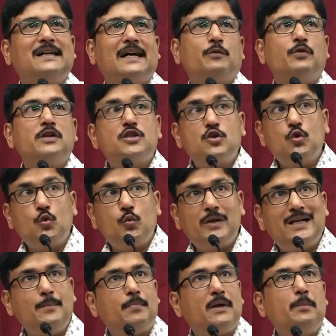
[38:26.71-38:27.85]
and which you will
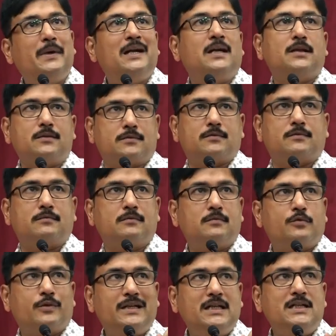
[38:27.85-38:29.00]
implement also.
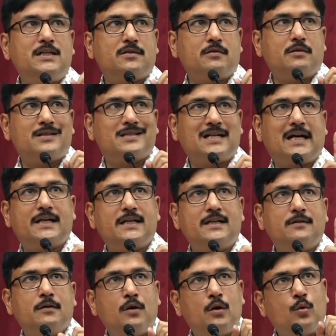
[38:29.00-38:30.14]
So each row
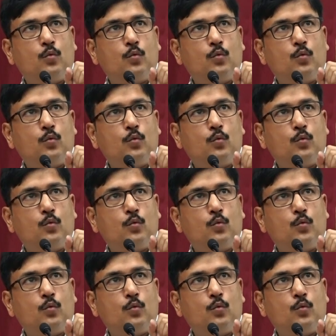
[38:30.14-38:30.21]
starting